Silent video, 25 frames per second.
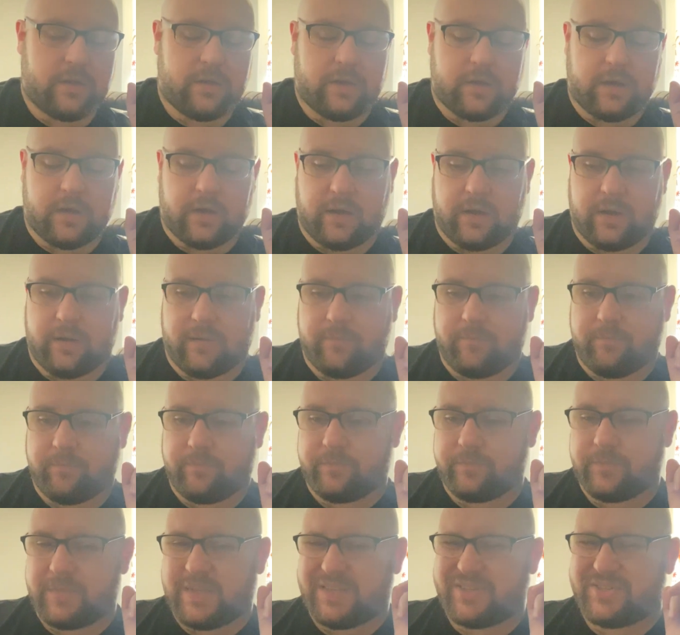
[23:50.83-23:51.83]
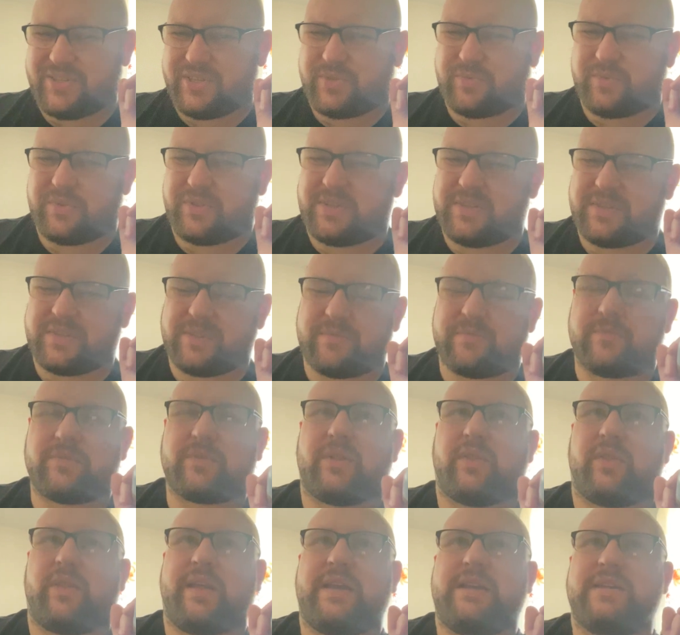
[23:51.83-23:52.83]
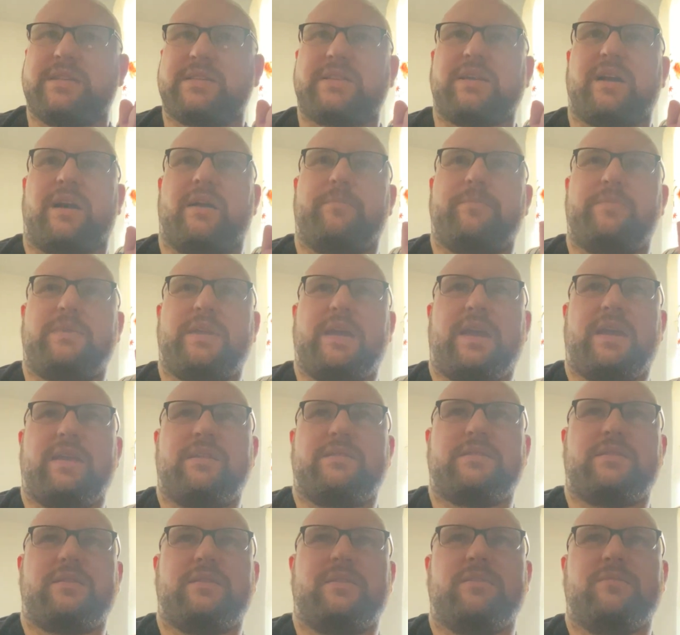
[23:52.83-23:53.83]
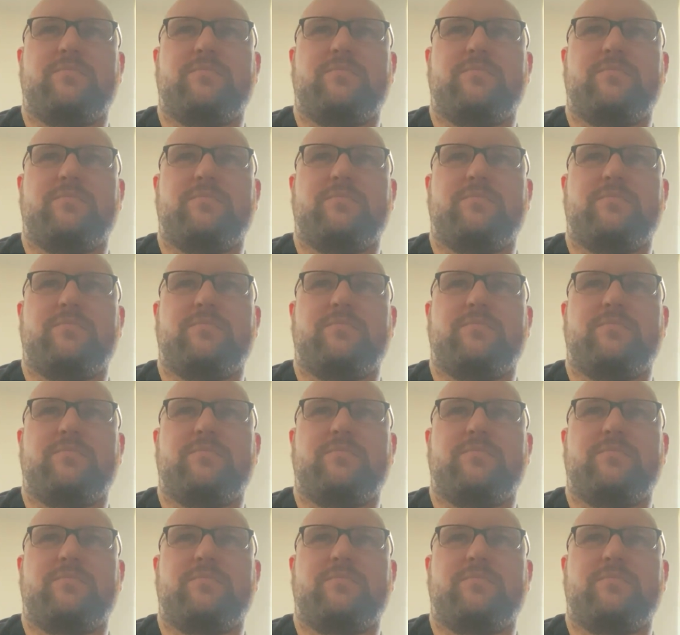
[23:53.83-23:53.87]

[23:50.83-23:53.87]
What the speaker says: It's just with the latest update